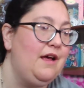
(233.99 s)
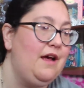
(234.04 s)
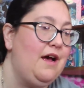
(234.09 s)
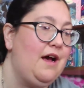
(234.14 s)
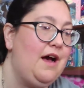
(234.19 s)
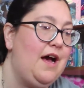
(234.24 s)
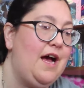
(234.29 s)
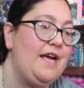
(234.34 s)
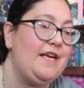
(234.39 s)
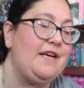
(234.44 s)

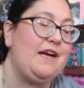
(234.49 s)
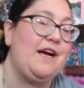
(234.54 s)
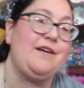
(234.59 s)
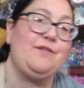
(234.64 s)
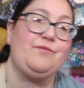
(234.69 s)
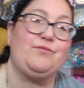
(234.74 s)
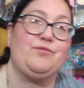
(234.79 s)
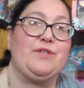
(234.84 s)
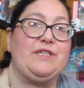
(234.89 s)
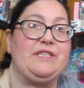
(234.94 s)
I
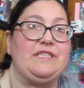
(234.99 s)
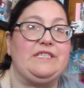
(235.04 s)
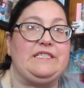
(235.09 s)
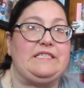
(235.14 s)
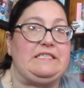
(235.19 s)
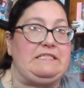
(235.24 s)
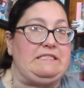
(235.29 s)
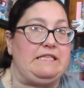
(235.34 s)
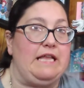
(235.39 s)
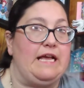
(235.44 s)
really
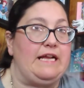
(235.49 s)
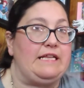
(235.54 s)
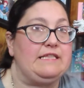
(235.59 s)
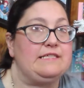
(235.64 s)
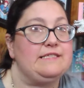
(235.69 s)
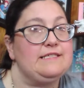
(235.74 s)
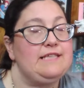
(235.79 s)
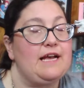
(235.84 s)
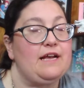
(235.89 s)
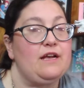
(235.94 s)
disliked
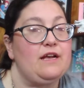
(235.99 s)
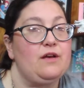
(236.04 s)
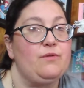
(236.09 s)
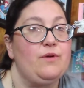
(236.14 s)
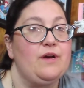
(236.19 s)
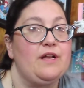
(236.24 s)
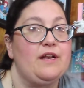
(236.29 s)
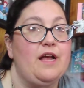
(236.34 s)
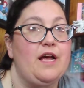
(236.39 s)
the second one.